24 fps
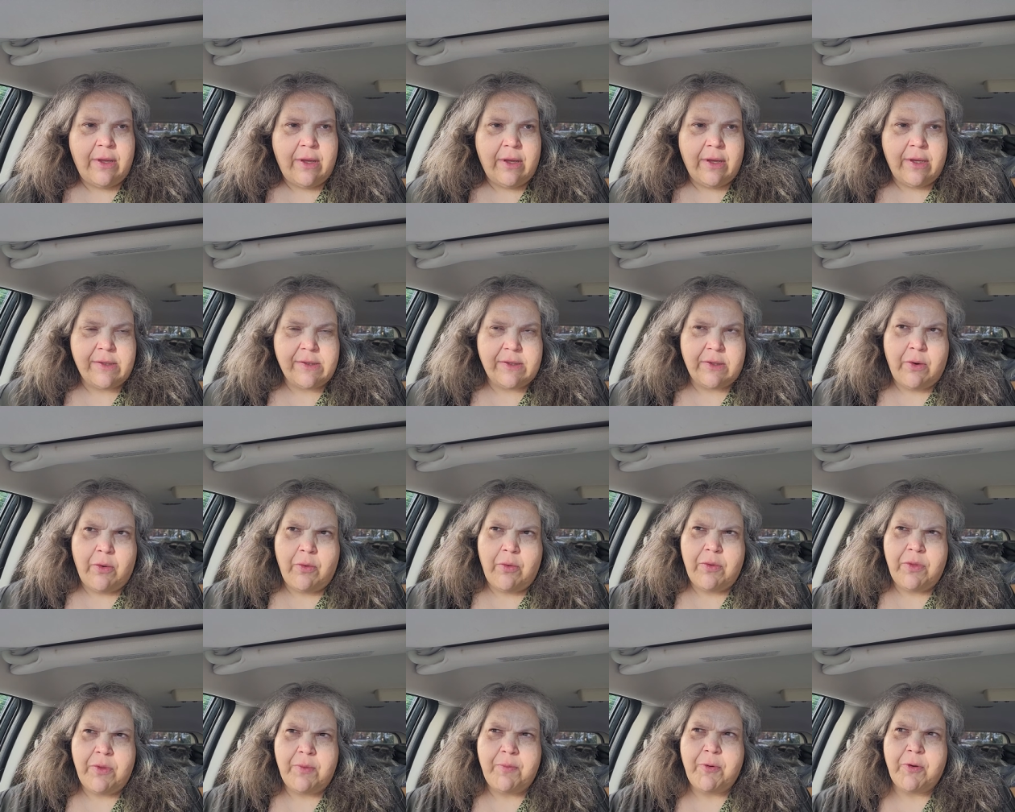because the, cor-
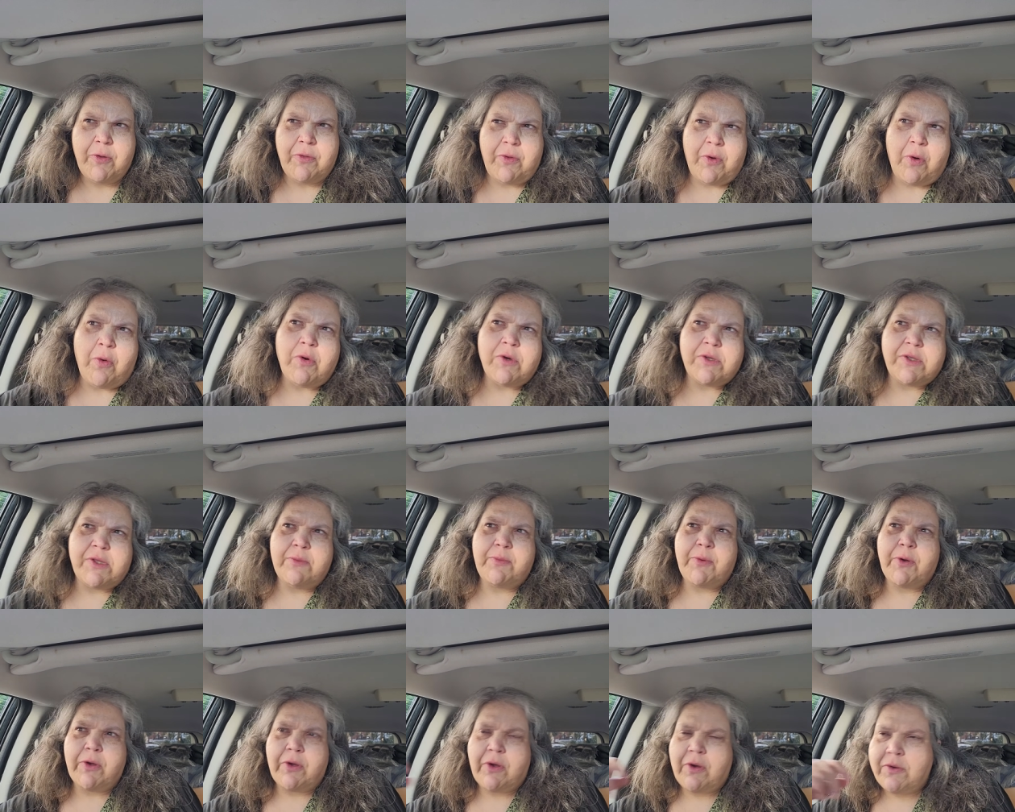the, book, the course of the
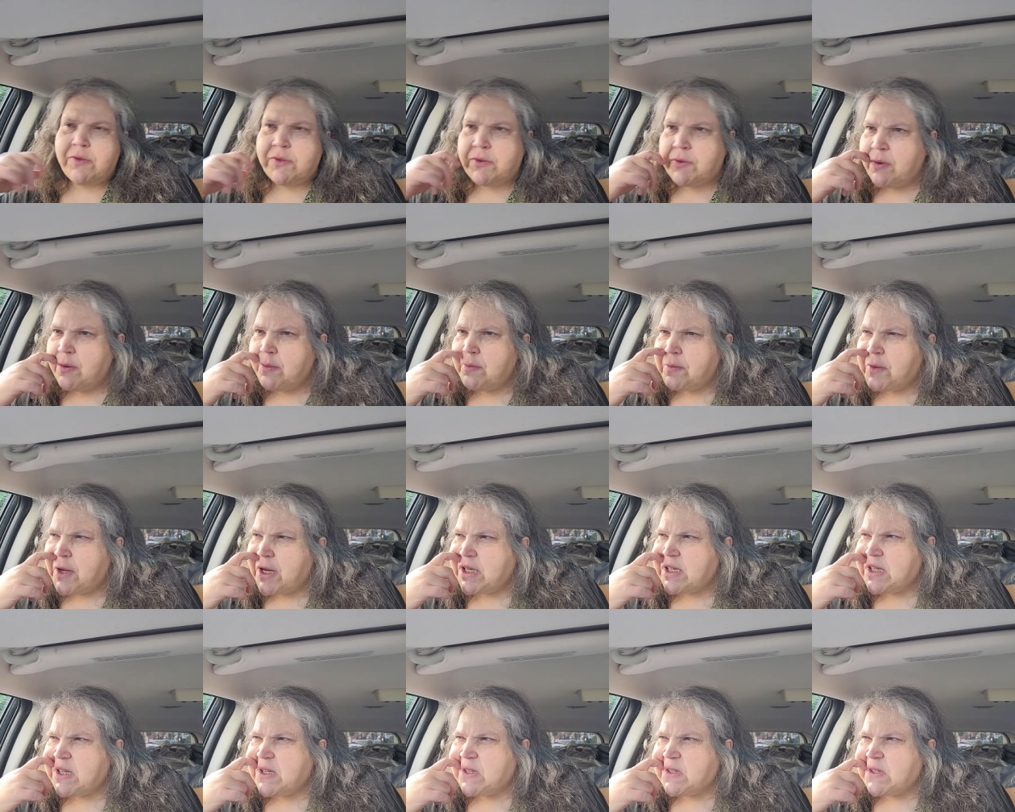book goes from
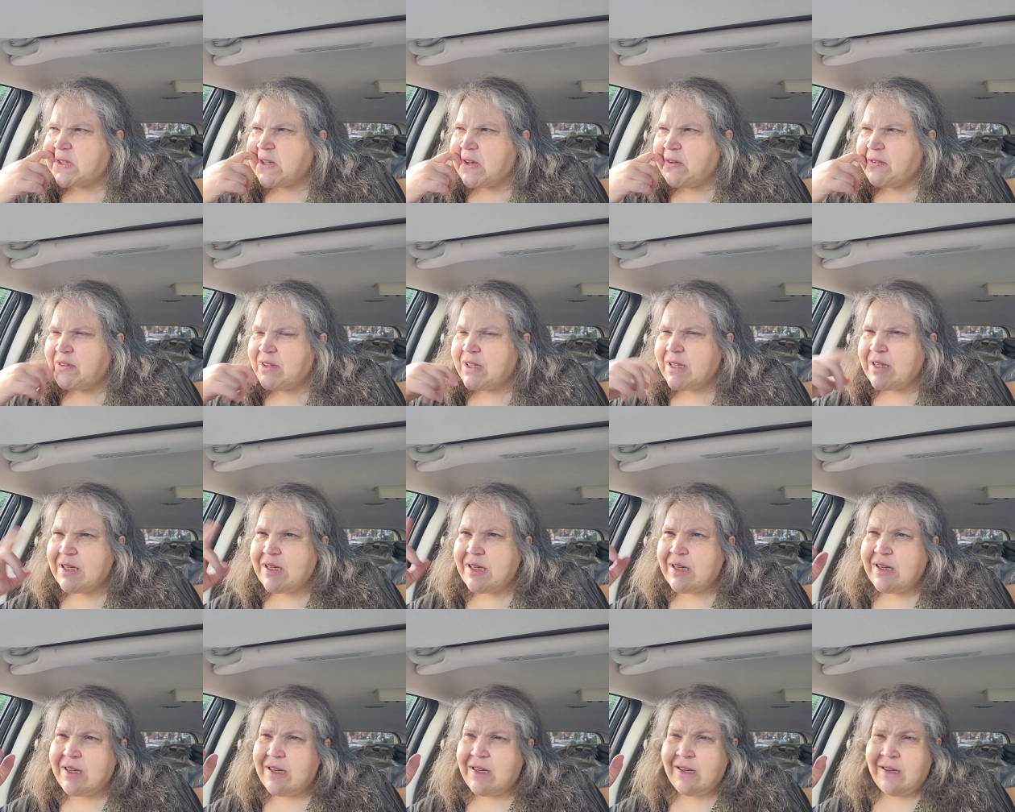
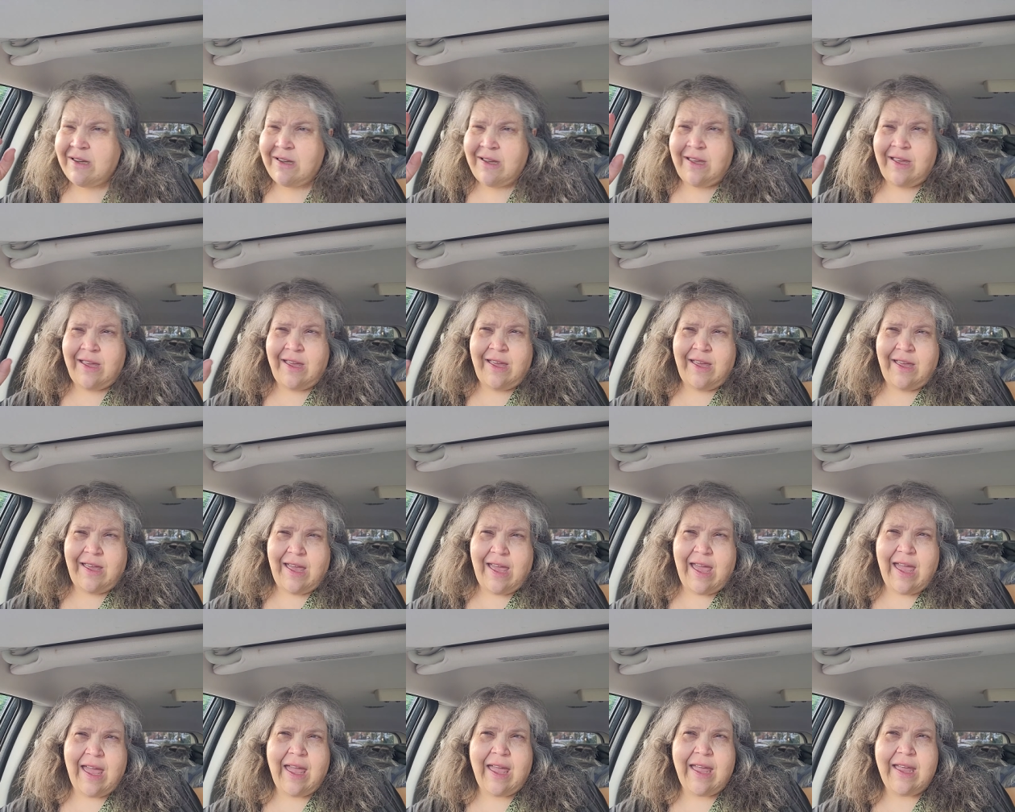
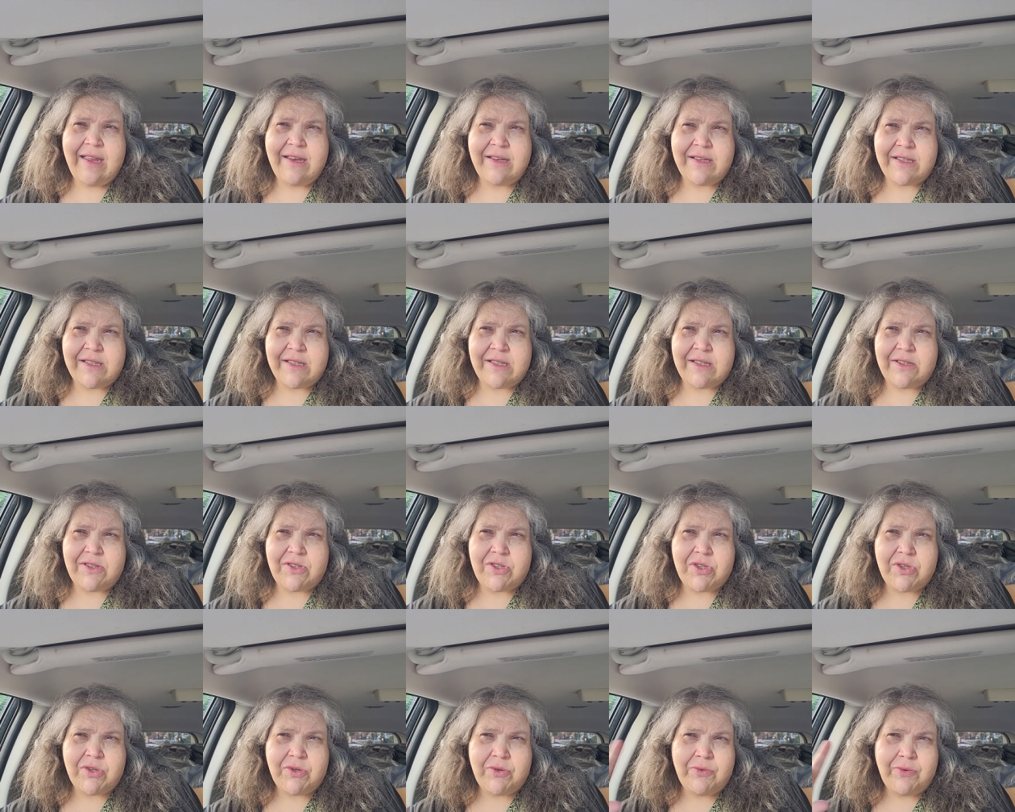1978
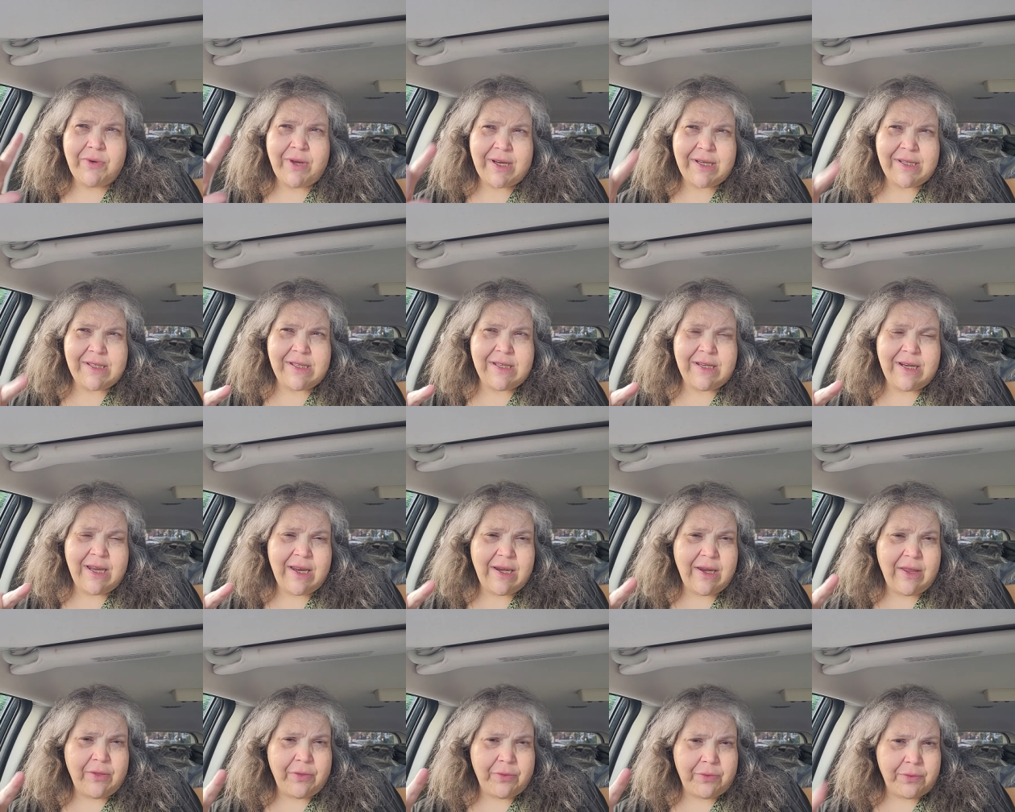to
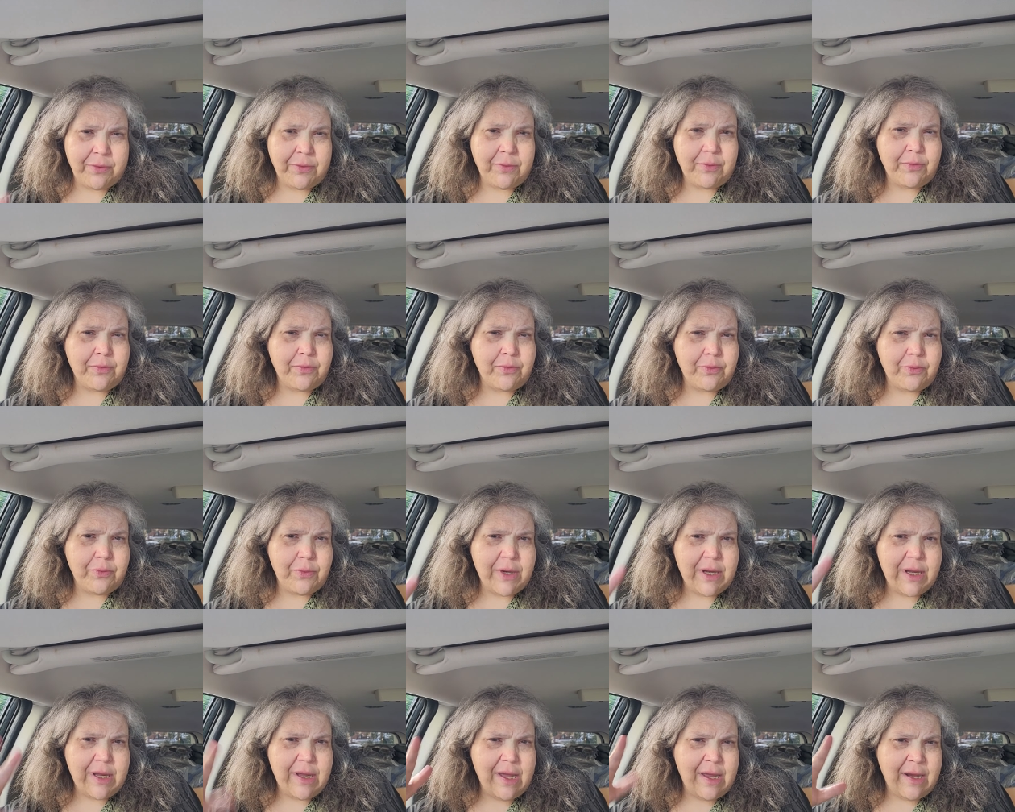
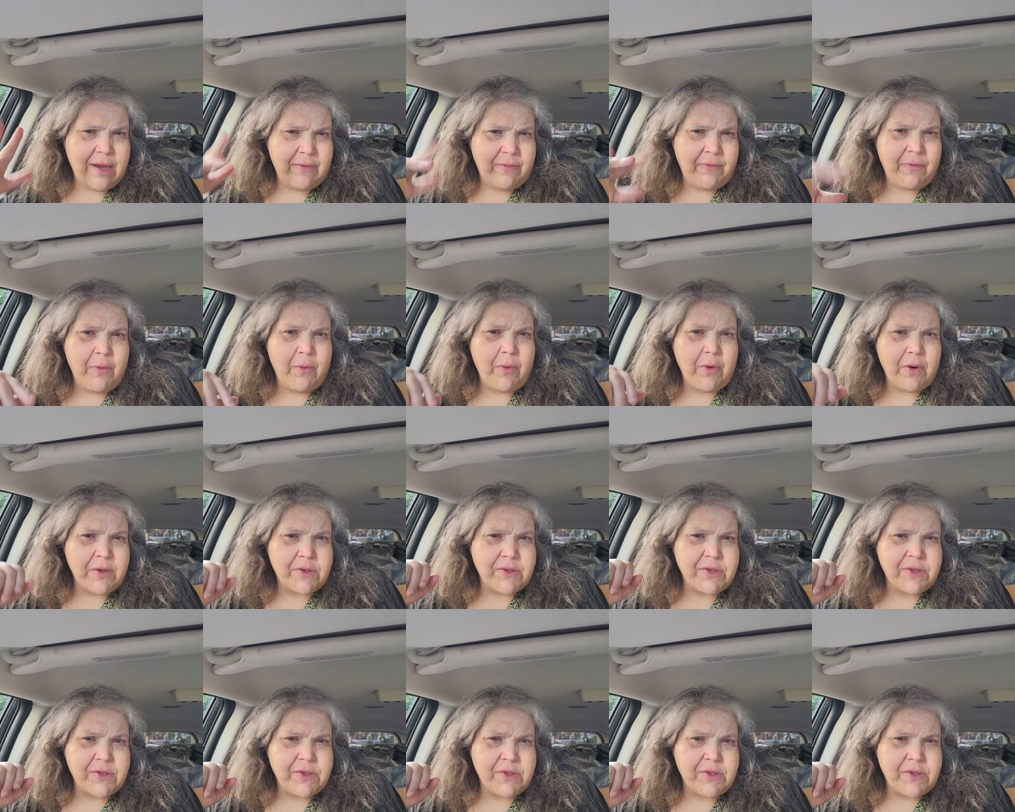1983, 84.